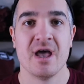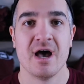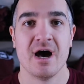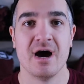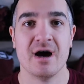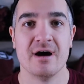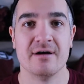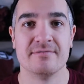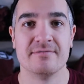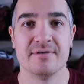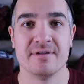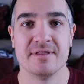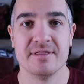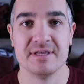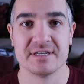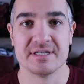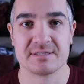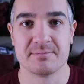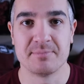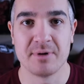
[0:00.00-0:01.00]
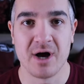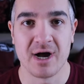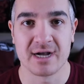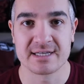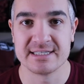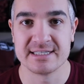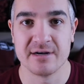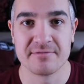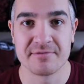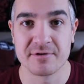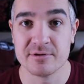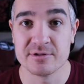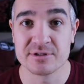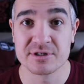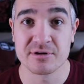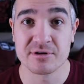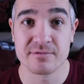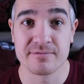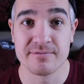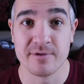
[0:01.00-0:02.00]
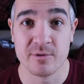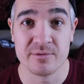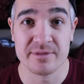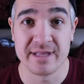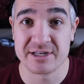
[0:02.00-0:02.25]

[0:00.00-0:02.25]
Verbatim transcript: of this box. Now, if you're using your phone,